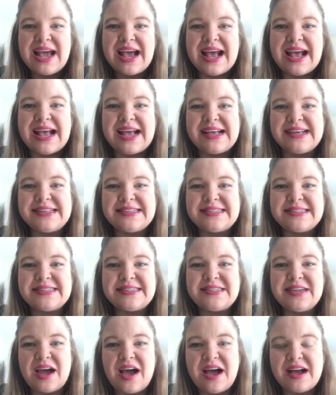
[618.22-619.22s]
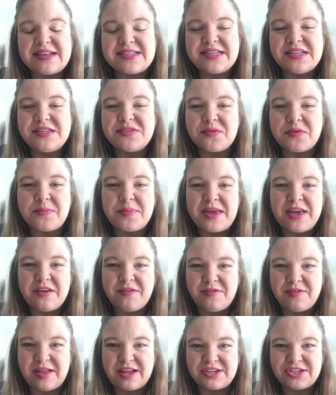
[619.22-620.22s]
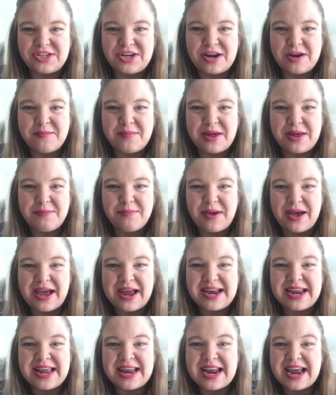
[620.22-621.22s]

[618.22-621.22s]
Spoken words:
as toxins were being flushed out of my body.